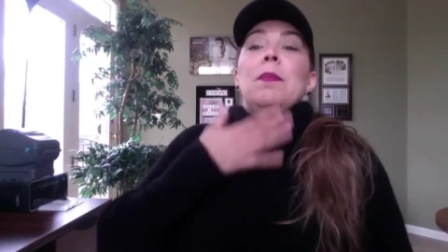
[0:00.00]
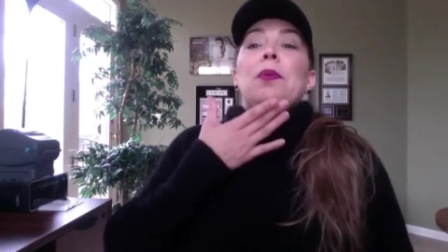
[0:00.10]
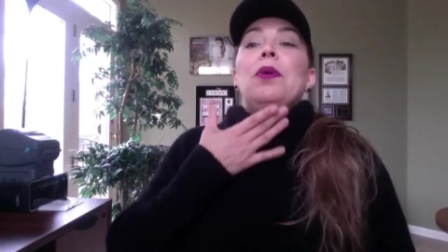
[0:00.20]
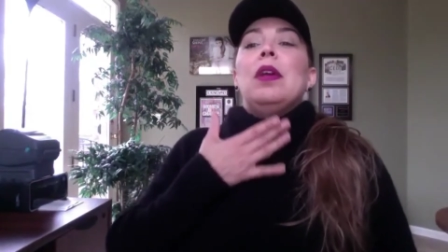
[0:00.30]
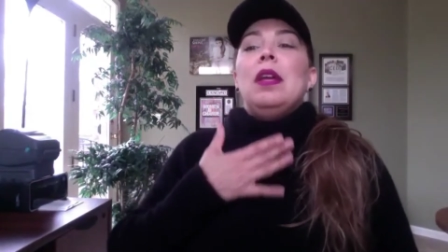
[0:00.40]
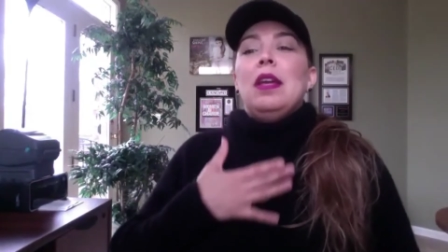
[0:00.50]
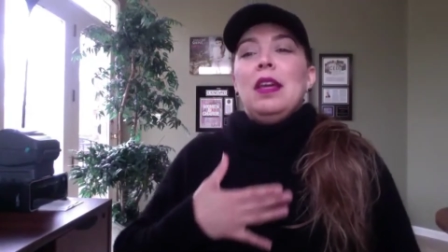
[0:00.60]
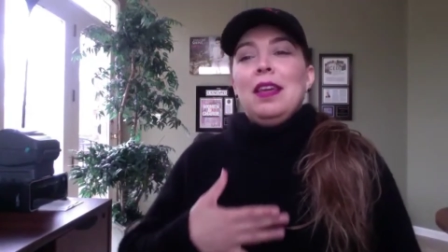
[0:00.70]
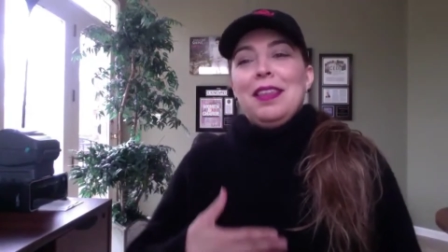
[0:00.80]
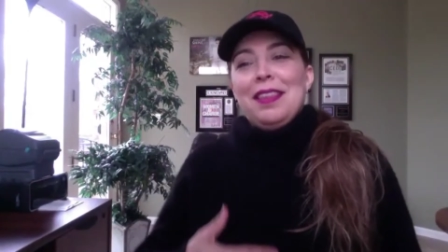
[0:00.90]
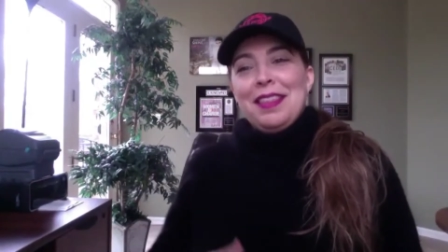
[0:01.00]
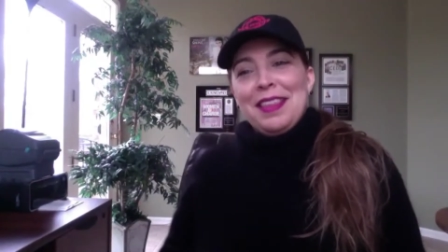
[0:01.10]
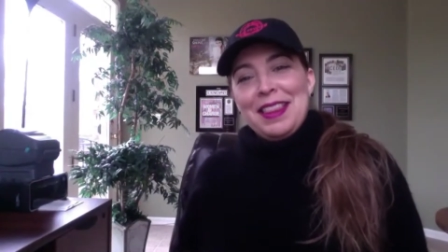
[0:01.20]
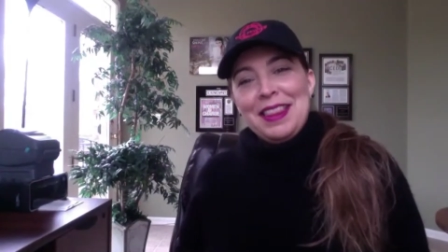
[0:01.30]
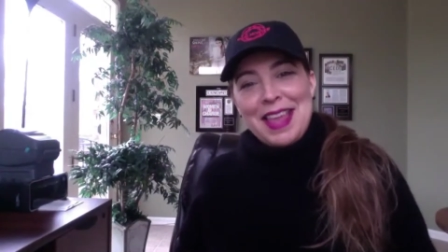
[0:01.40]
Breathe,
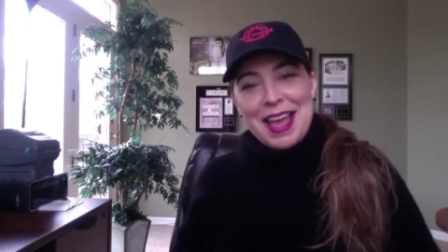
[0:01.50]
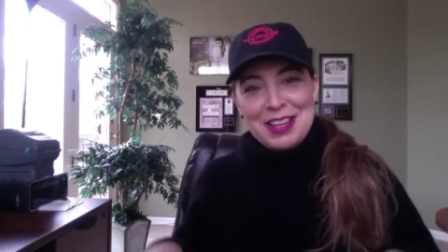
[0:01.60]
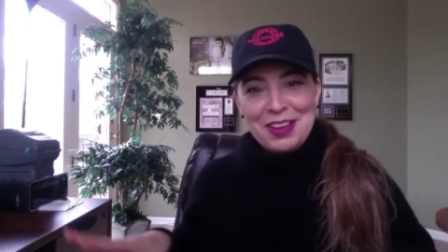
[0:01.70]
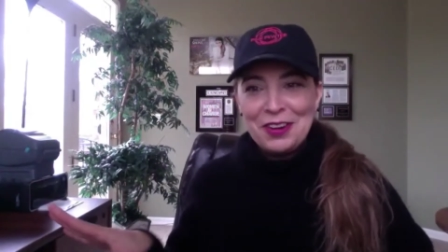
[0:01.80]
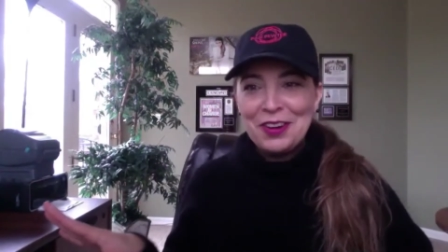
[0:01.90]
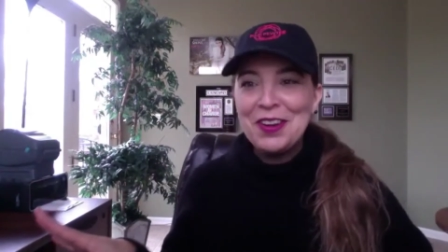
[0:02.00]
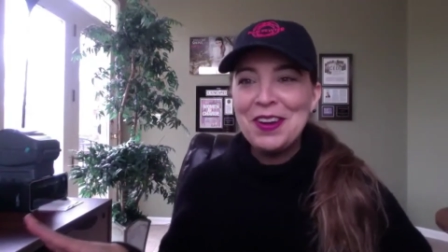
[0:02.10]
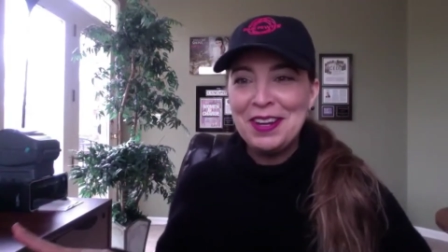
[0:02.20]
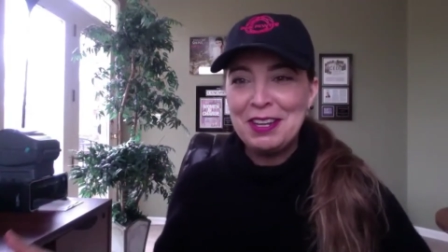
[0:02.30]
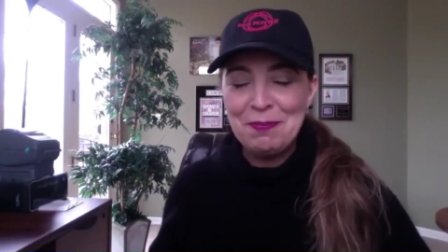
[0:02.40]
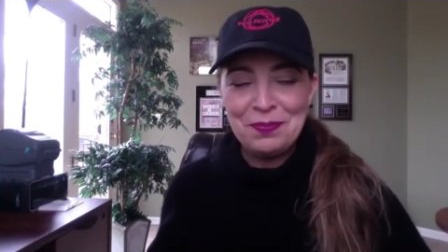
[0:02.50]
and then you're good.